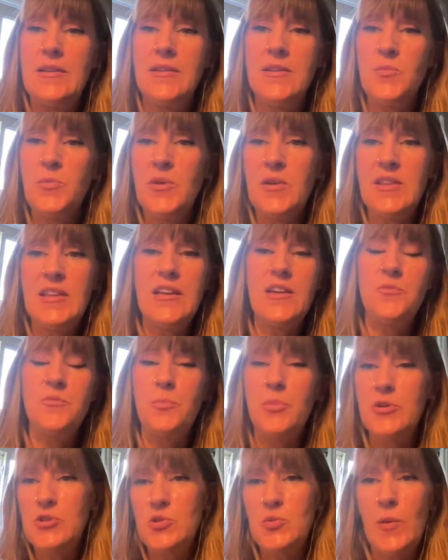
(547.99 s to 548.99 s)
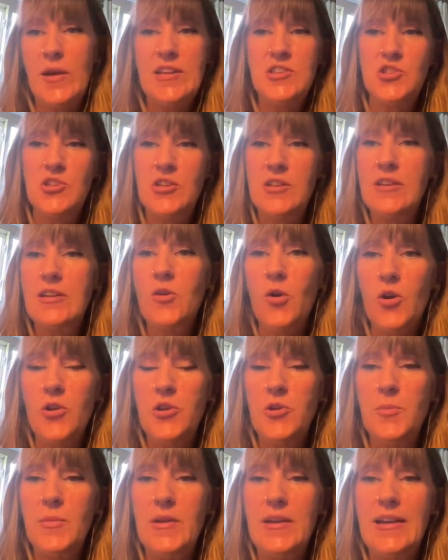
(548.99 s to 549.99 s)
We think of persuasion and
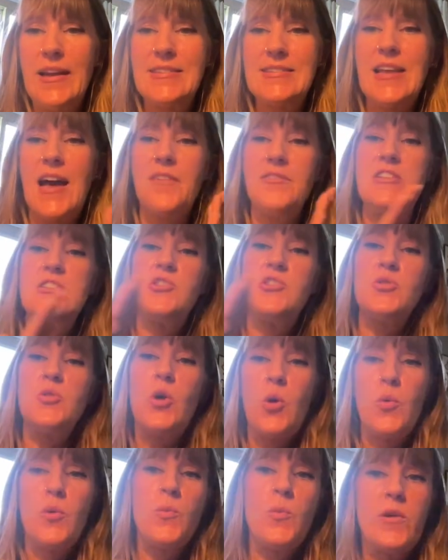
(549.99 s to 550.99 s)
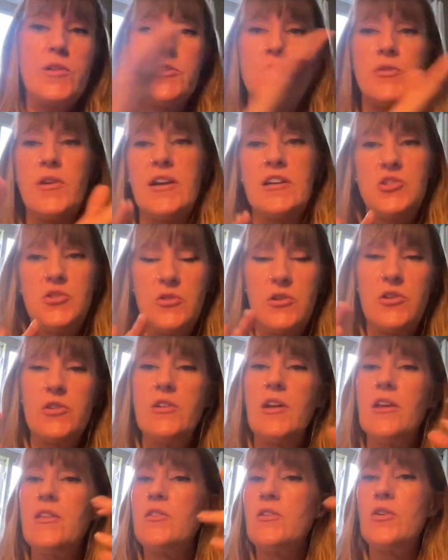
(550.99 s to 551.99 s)
argument as having to go in one direction or
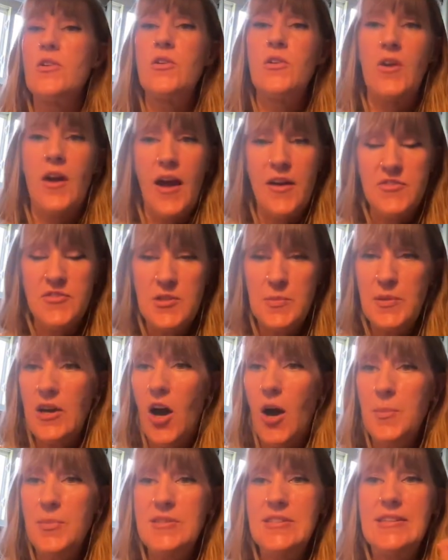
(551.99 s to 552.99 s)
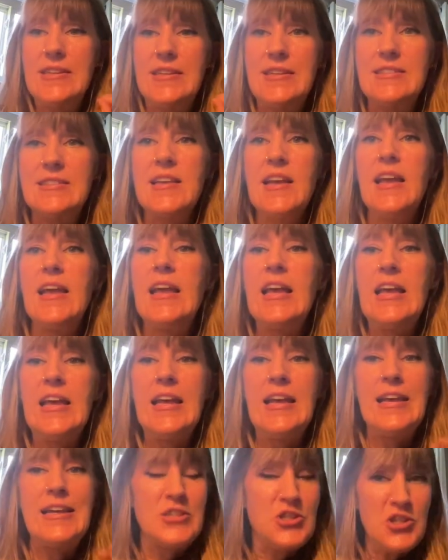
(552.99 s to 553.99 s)
another or have to be opposites.
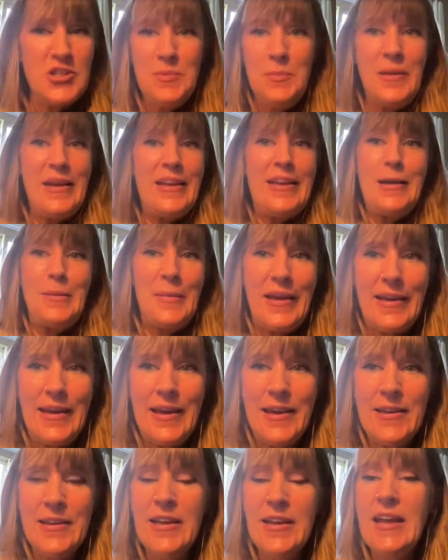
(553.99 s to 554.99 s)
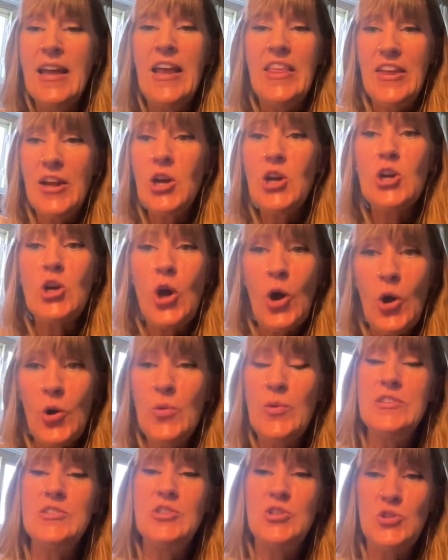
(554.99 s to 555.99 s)
It's just meaning making. They're
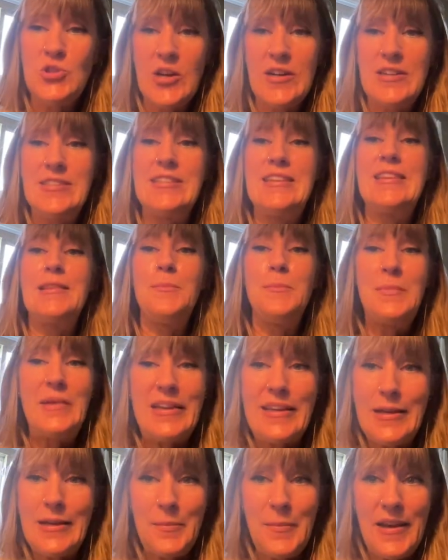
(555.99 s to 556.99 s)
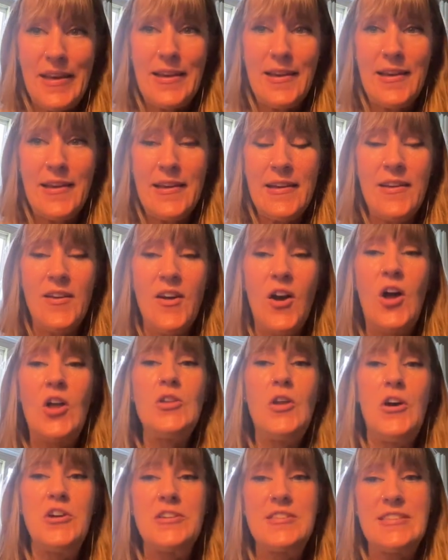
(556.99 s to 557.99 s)
co-constructing the meaning making
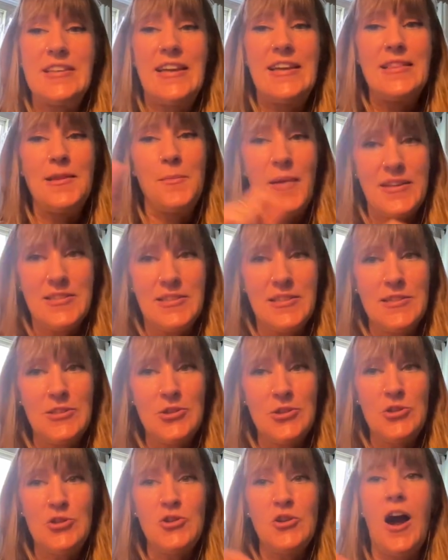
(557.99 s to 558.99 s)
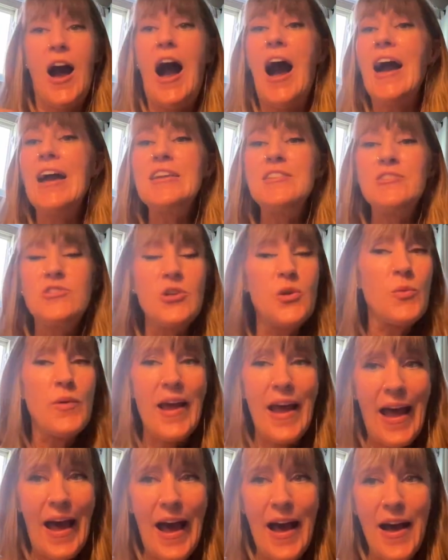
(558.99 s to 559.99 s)
alongside the message. I don't
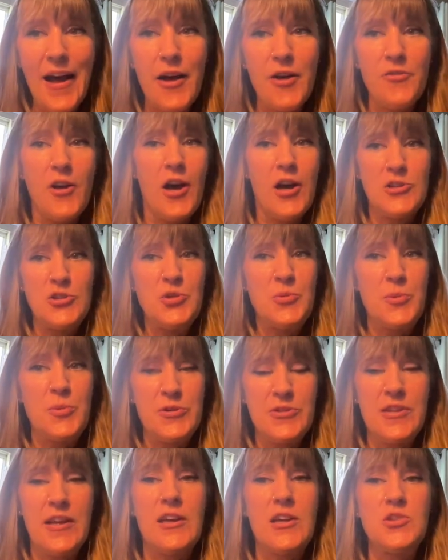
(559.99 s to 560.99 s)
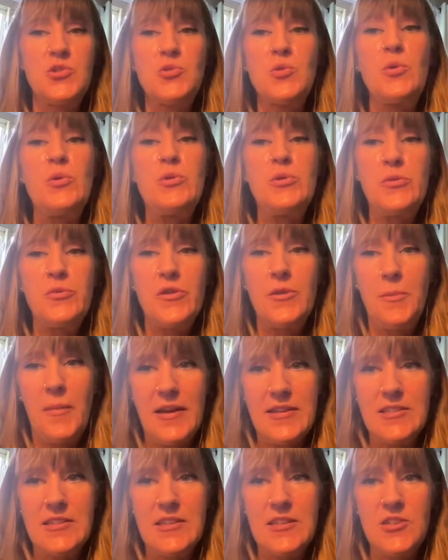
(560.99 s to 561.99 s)
have 100% control over the
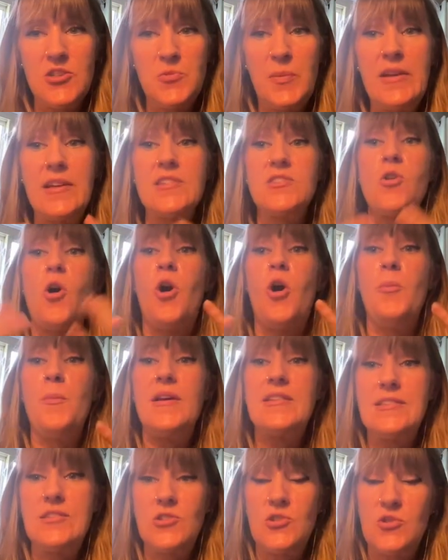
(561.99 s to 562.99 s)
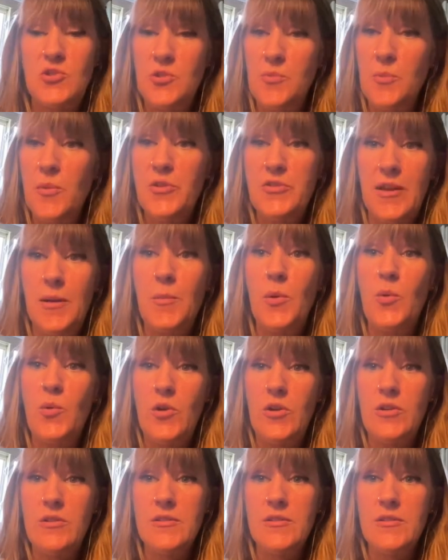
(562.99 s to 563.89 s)
message because all messages are multimodal.